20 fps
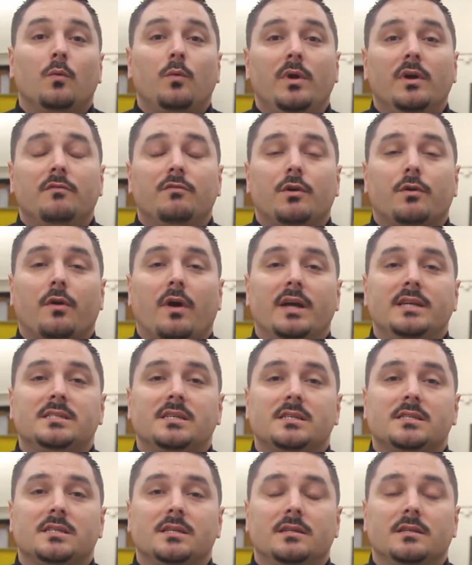We have a
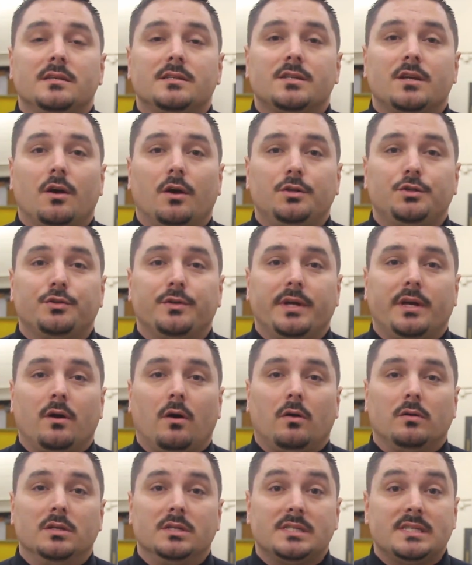crisis in this country
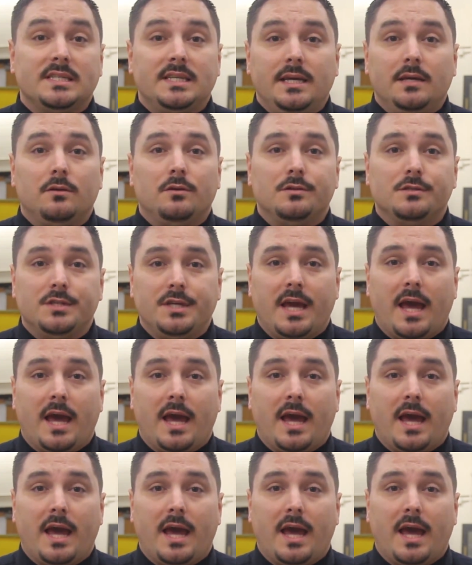called a skills